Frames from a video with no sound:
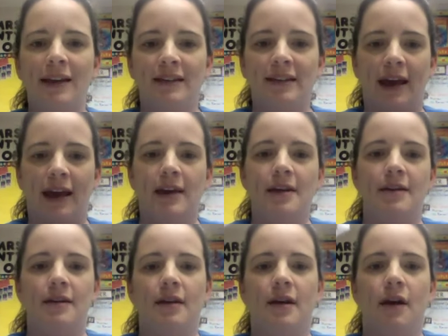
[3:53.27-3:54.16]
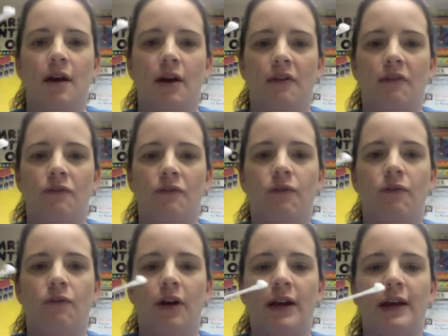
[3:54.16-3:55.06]
Take it,
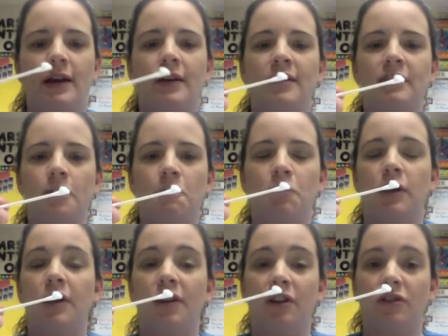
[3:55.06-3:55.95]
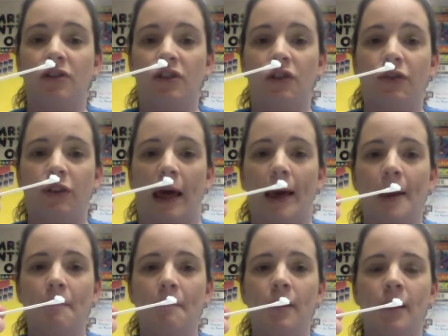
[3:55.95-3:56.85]
very easily put it into the
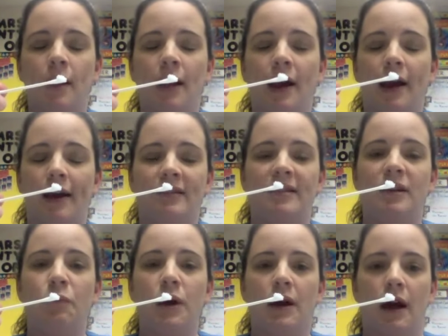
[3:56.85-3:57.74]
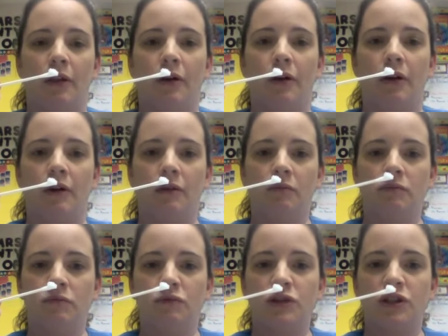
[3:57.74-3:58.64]
flame, and see what color
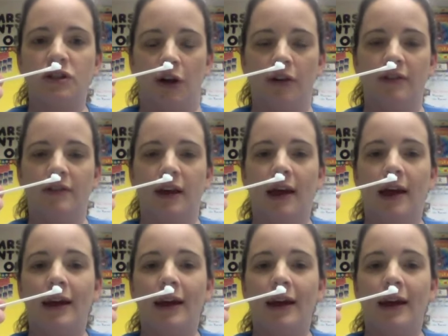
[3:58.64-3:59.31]
results.